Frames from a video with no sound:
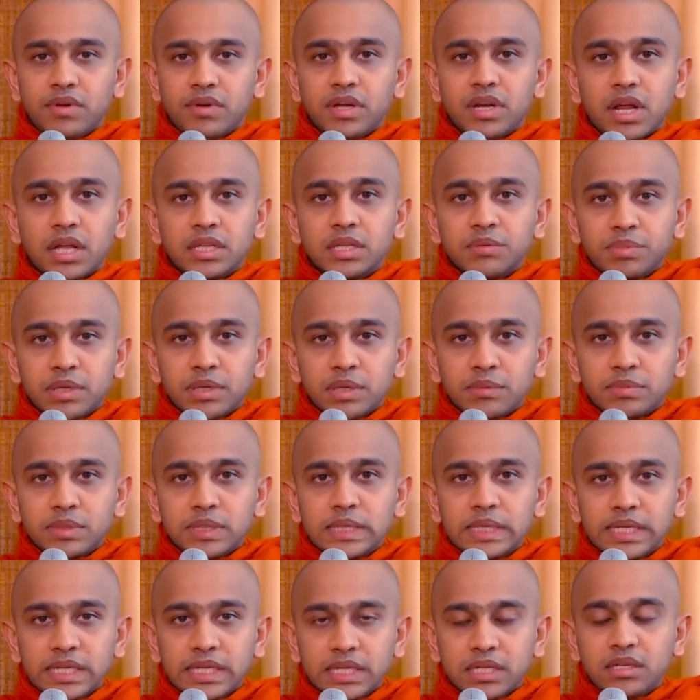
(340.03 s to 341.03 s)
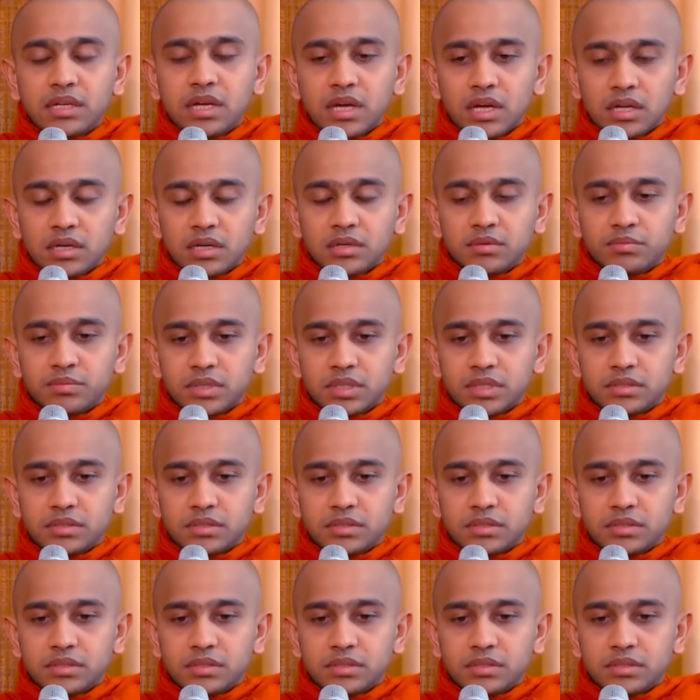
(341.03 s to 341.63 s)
other people need help.